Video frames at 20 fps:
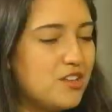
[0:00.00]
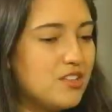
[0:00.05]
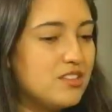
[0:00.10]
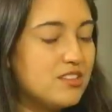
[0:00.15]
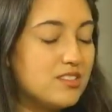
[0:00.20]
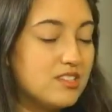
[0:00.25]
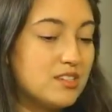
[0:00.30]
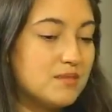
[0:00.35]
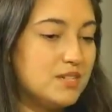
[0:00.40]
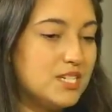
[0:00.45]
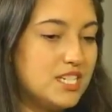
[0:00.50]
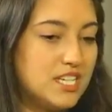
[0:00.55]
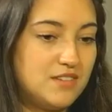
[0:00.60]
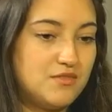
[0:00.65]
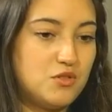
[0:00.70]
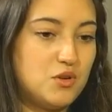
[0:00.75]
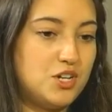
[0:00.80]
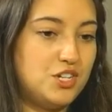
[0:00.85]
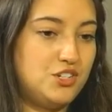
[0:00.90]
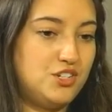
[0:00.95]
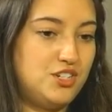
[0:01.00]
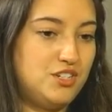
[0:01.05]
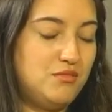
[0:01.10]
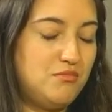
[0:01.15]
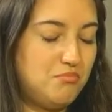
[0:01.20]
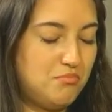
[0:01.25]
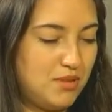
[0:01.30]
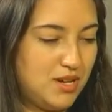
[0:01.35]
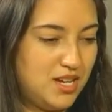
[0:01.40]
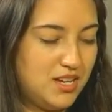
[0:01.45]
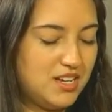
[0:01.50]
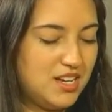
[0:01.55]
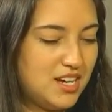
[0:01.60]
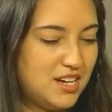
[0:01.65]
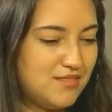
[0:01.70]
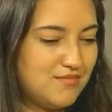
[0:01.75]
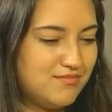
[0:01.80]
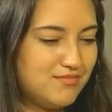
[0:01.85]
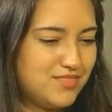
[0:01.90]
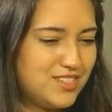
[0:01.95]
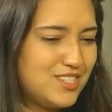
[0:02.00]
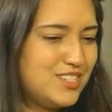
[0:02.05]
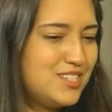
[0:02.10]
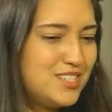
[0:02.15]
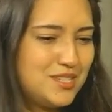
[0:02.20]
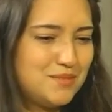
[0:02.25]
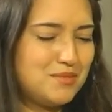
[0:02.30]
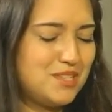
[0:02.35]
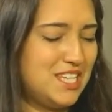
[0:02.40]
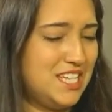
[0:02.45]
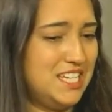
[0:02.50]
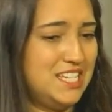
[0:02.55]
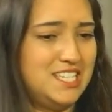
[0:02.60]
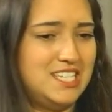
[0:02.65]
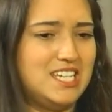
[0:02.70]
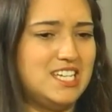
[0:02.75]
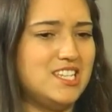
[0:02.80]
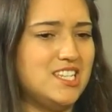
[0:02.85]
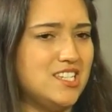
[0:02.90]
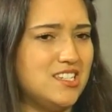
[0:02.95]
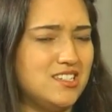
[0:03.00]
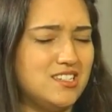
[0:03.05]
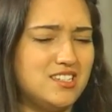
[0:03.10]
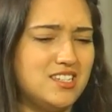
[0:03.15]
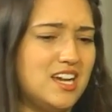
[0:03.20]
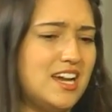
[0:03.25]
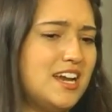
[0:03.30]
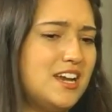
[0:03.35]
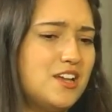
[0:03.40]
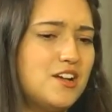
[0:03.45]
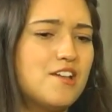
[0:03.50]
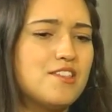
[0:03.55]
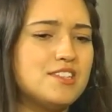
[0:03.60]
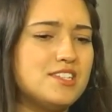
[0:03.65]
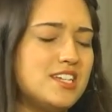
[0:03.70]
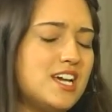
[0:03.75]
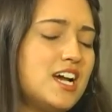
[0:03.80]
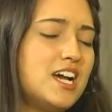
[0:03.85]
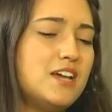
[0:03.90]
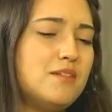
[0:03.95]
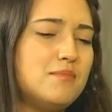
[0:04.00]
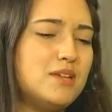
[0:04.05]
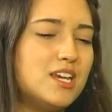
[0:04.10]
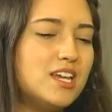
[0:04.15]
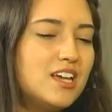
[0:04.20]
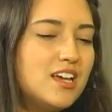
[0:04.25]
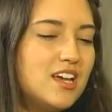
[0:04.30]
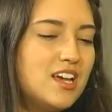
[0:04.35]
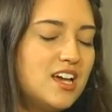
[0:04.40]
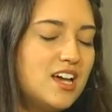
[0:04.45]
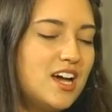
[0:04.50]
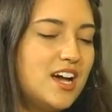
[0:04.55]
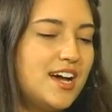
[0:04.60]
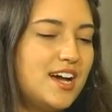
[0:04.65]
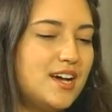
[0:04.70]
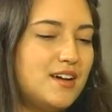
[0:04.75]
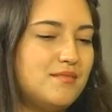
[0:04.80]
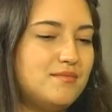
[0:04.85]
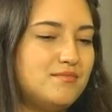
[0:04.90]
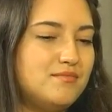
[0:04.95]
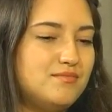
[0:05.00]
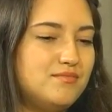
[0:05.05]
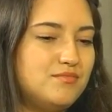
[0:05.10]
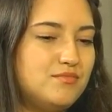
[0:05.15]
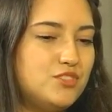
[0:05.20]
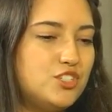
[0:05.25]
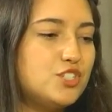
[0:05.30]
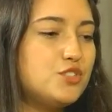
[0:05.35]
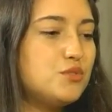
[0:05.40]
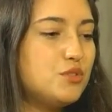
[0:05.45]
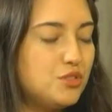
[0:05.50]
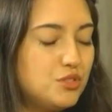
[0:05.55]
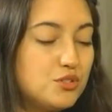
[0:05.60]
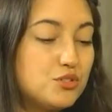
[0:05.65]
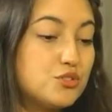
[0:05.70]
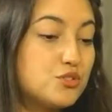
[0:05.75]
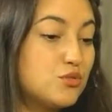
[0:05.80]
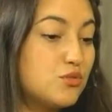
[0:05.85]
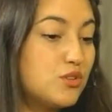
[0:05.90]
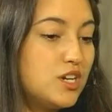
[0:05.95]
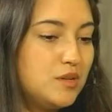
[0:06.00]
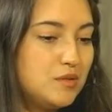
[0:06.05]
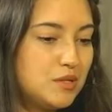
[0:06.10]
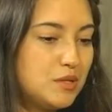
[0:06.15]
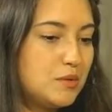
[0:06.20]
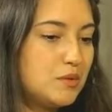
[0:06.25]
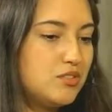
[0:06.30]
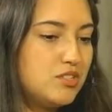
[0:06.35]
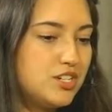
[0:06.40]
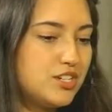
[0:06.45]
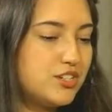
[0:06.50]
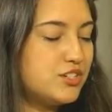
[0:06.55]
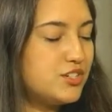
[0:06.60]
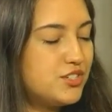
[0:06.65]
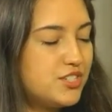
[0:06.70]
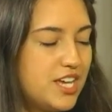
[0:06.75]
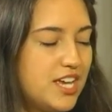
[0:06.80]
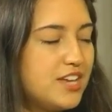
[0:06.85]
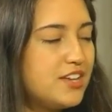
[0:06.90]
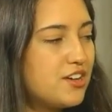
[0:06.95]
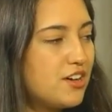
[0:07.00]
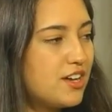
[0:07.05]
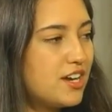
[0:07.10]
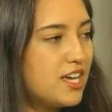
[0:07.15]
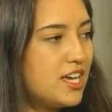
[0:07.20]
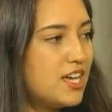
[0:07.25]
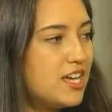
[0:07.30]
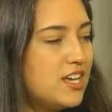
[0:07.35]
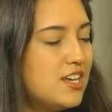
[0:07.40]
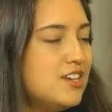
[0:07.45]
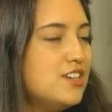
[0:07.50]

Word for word: this is going to be a tough question, but um, this is something I see in the society all the time. And um, just with your story, I really want to hear your take on it.